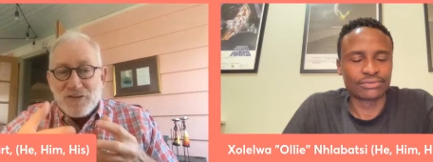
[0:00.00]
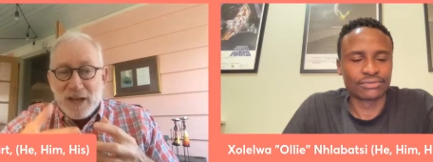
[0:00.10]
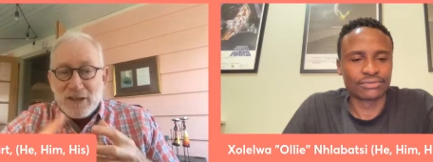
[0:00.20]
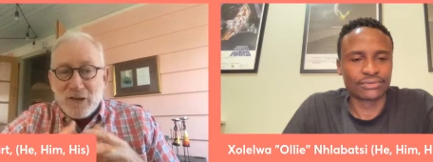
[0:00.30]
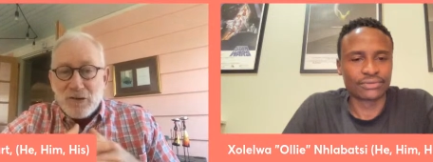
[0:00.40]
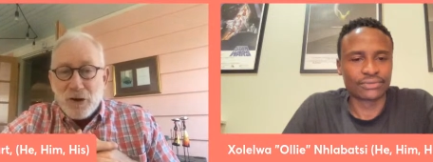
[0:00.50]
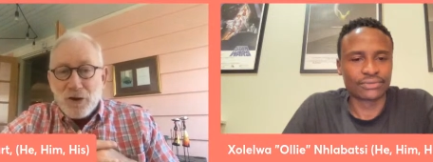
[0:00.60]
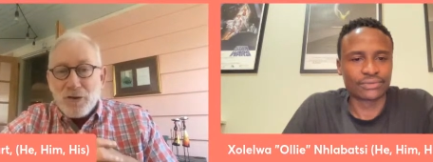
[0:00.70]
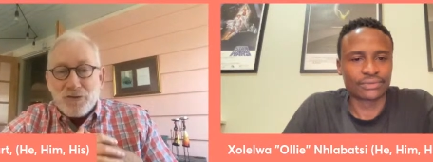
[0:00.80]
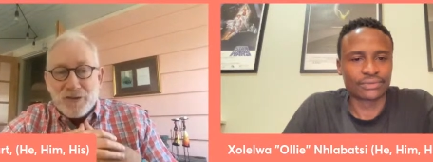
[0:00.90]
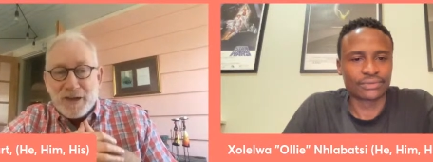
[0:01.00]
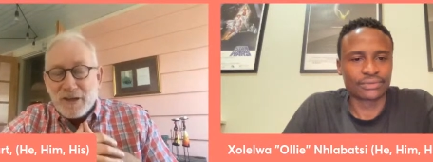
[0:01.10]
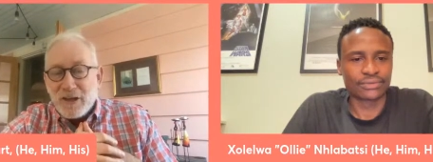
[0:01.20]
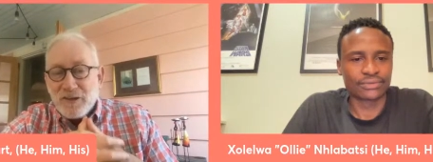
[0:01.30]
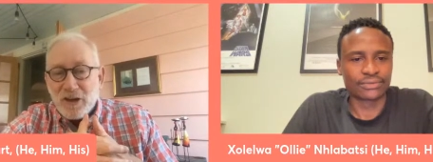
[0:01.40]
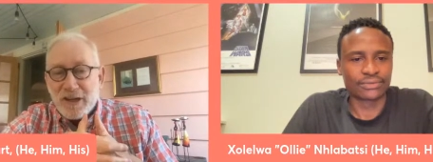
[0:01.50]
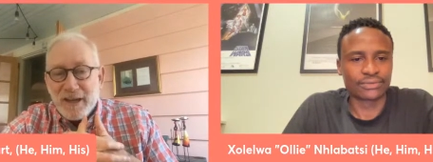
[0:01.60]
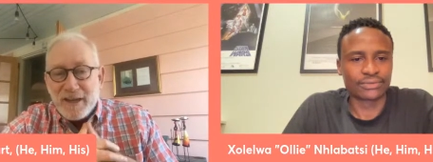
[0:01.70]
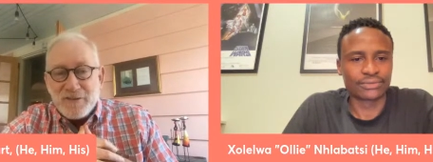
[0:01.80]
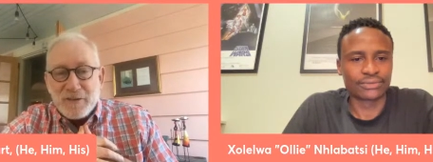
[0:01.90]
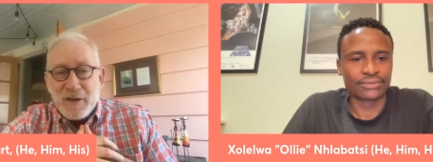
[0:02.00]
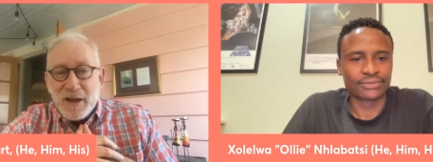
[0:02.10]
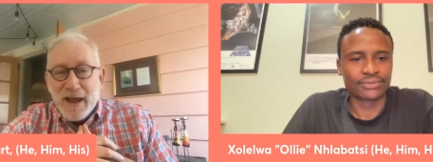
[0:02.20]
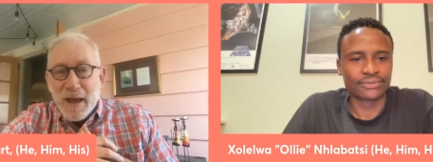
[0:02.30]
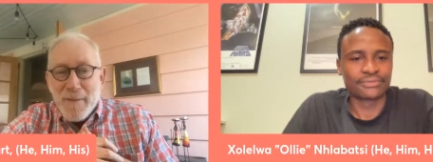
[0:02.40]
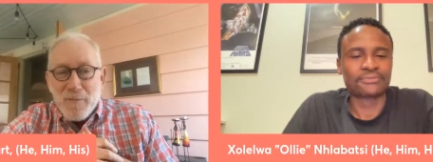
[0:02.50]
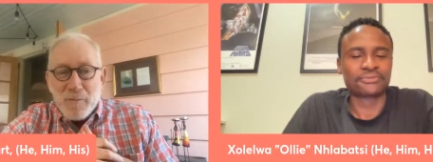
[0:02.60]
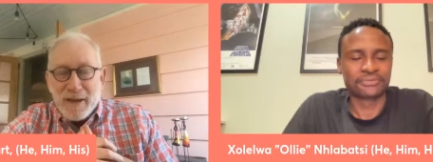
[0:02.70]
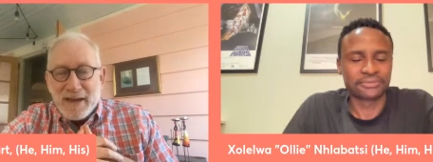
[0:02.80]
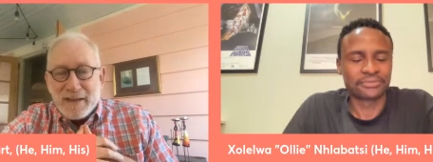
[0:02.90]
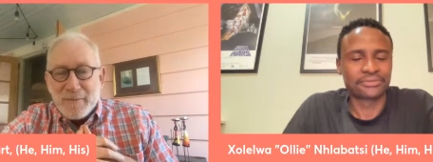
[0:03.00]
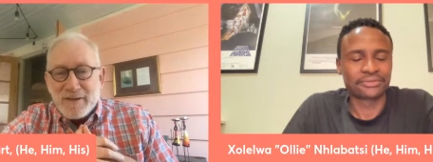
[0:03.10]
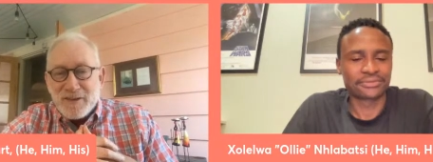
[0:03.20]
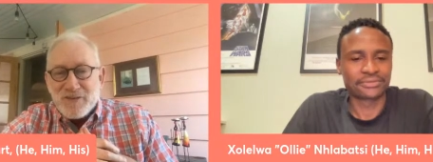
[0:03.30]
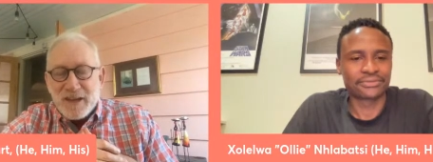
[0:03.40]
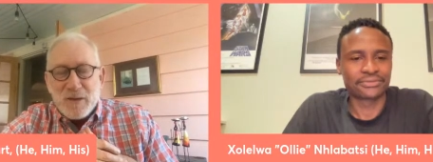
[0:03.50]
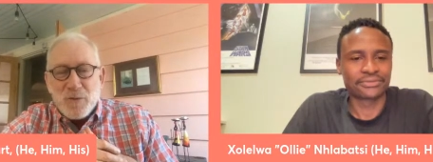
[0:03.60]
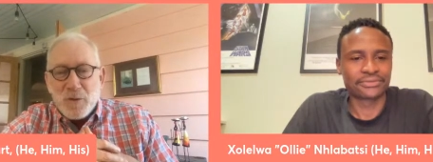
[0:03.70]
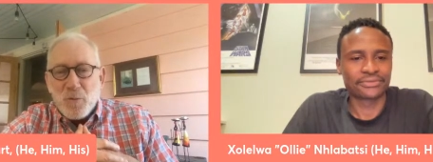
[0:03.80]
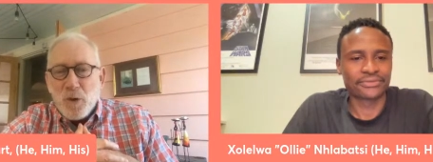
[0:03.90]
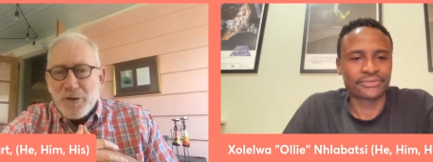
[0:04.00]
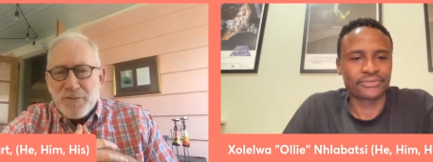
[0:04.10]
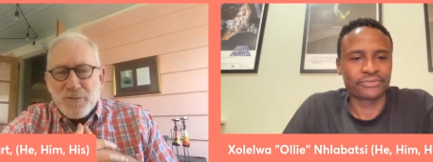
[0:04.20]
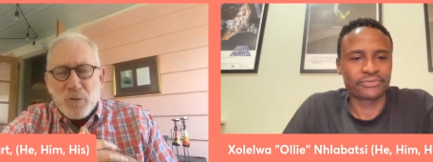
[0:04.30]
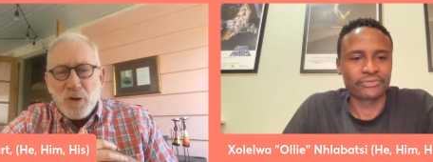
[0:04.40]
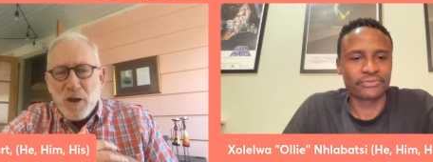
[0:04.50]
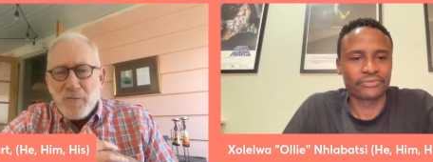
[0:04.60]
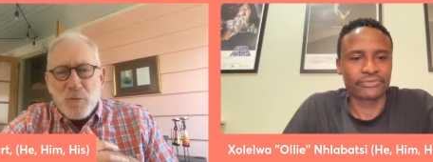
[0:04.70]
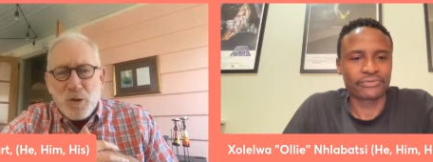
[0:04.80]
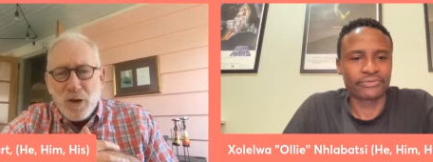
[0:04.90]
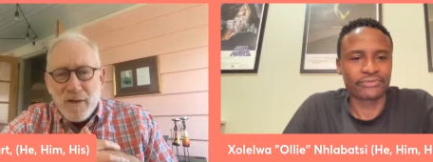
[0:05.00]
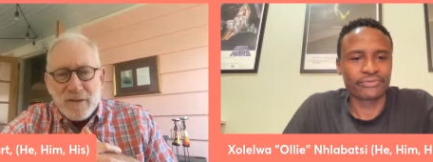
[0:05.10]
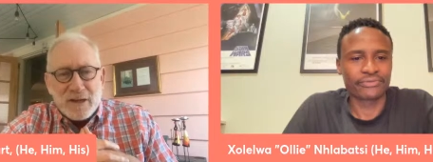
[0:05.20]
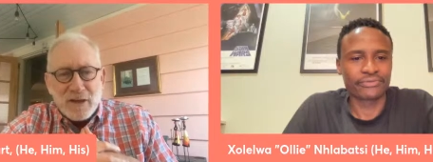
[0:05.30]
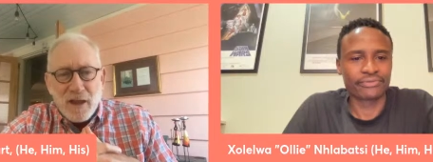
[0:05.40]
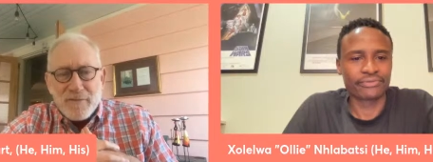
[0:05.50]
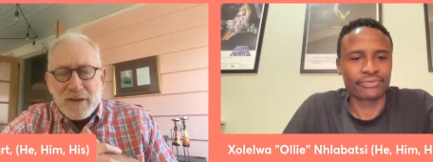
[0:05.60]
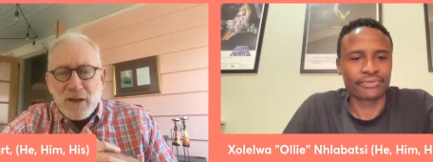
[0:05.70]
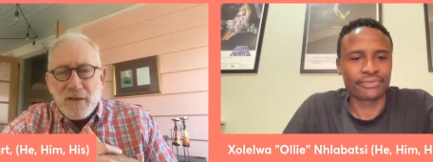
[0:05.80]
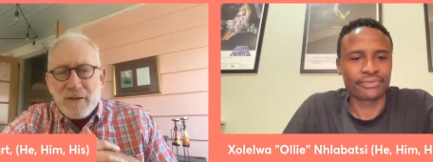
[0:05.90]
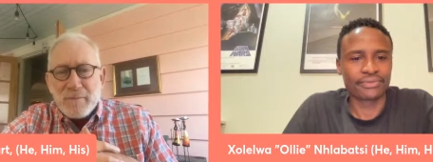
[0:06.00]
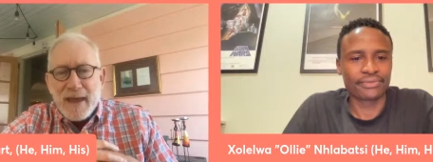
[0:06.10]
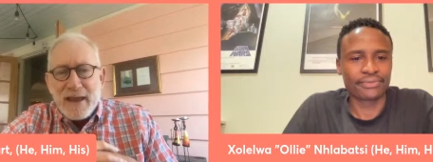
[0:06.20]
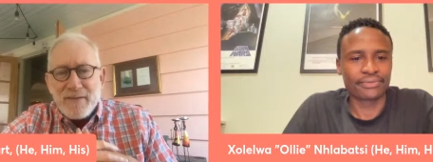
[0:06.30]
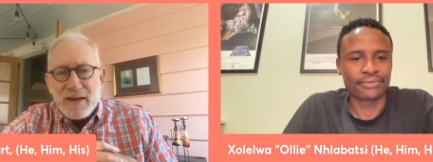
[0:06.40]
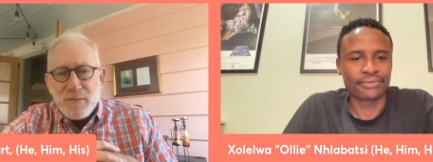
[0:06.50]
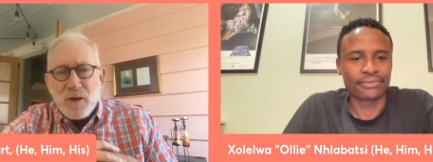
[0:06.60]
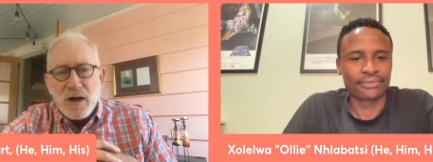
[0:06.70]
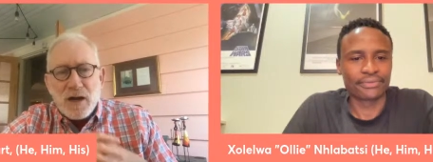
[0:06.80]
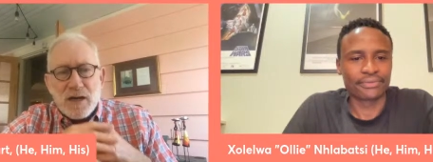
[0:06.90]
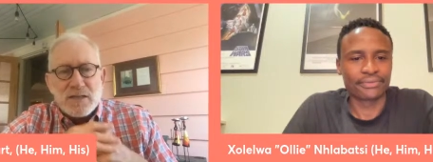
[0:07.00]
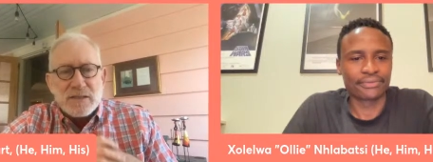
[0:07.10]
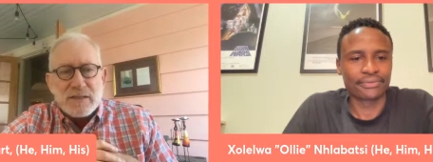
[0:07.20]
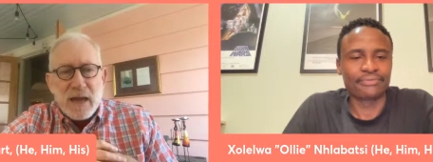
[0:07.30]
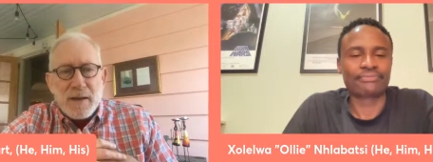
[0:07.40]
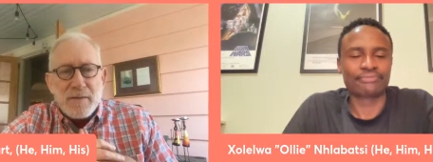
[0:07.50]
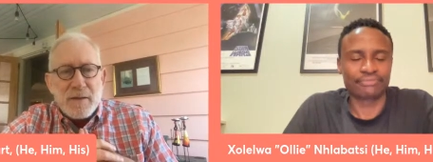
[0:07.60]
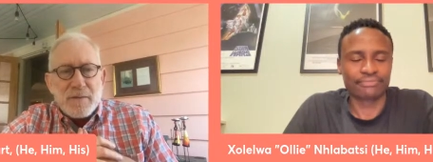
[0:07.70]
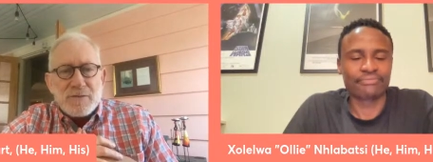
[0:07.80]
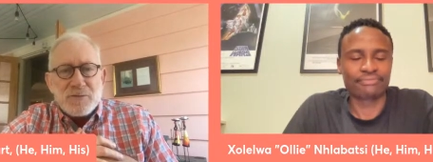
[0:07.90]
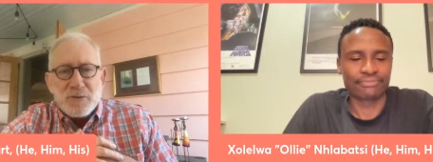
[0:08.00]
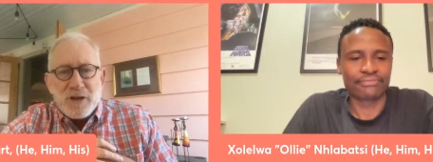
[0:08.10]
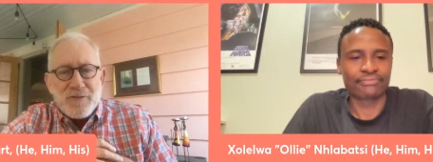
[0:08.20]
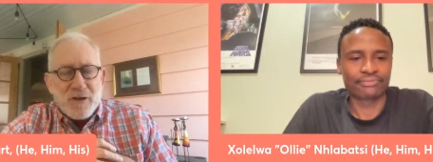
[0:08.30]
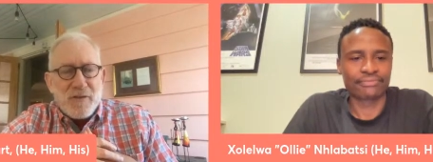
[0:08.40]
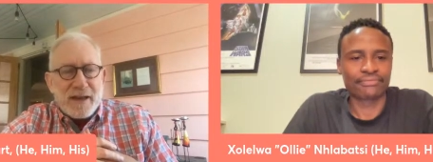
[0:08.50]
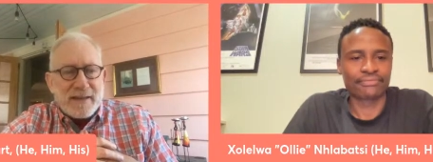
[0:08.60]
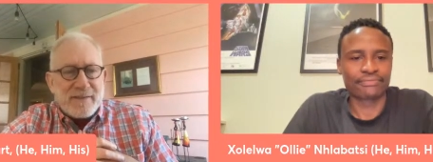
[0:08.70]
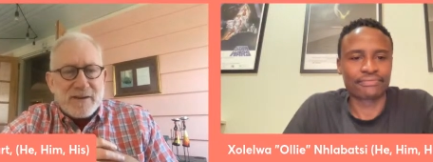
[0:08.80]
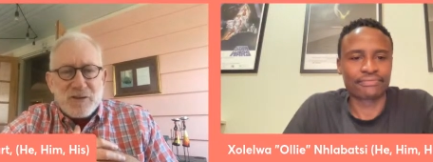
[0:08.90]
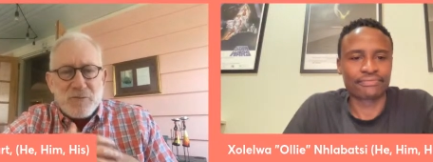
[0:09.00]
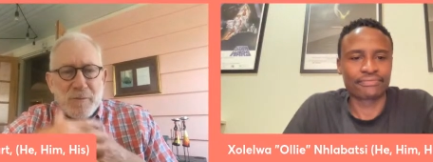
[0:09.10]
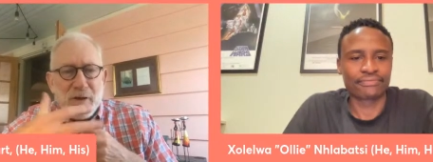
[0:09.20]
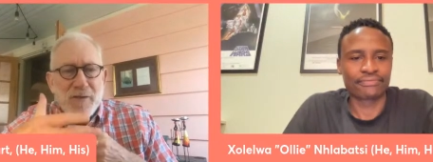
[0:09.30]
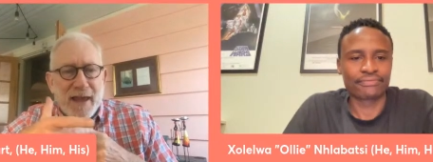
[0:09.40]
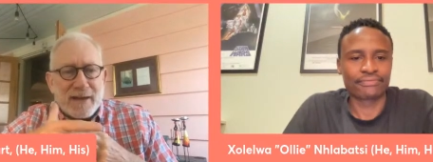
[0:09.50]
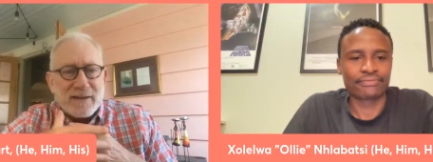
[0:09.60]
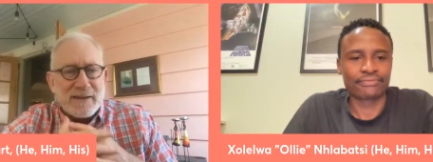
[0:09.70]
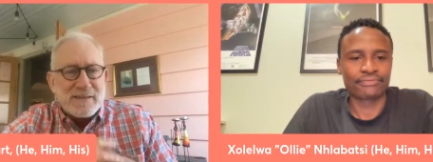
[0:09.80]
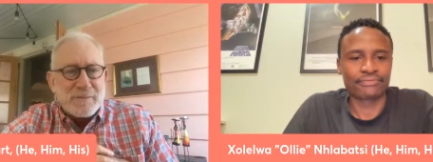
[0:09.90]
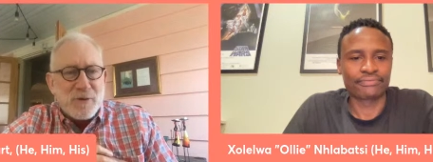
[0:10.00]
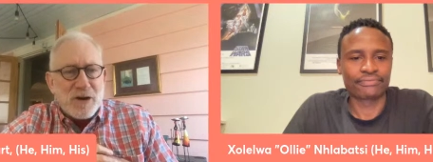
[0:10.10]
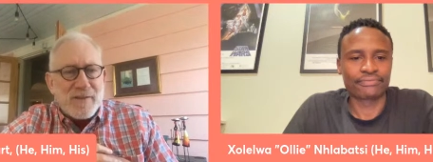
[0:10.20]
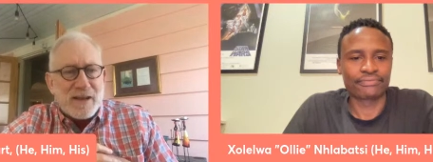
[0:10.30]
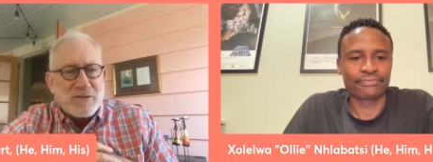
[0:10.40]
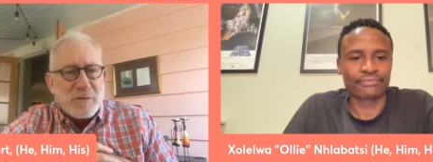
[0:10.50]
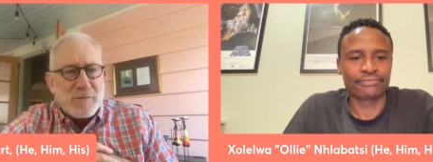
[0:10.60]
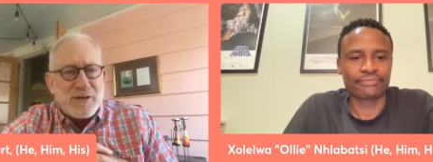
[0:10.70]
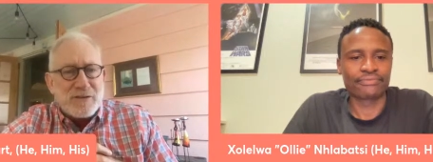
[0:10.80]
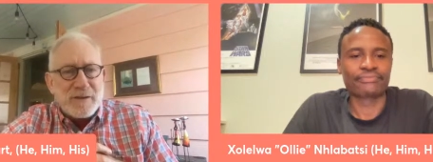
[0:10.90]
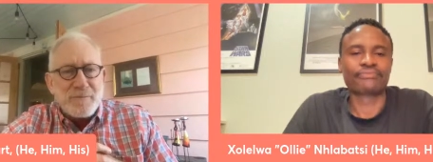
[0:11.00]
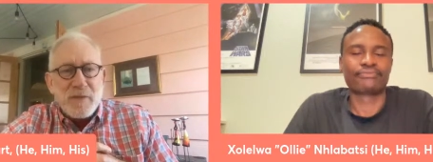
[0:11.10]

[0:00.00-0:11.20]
Speaker 1: like little girls and young kids. And I remember meeting them and just thinking what a wonderful, lo- loving, loving, loving man that he was. And uh, mm. just wanted to throw that in there since we're both Anglicans and part of that community.